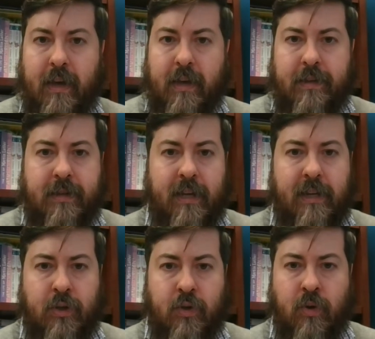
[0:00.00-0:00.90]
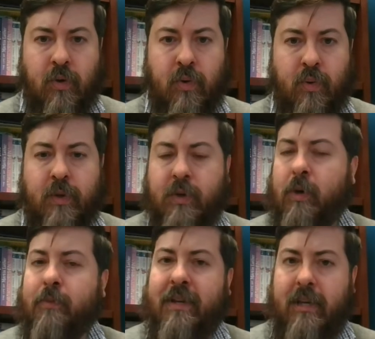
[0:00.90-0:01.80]
stands true
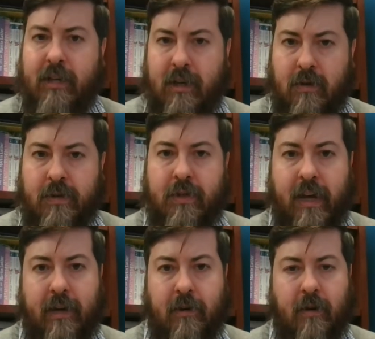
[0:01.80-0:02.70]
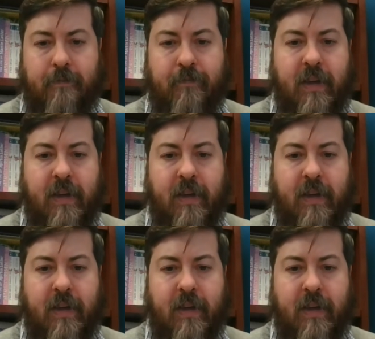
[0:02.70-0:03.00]
so many years later.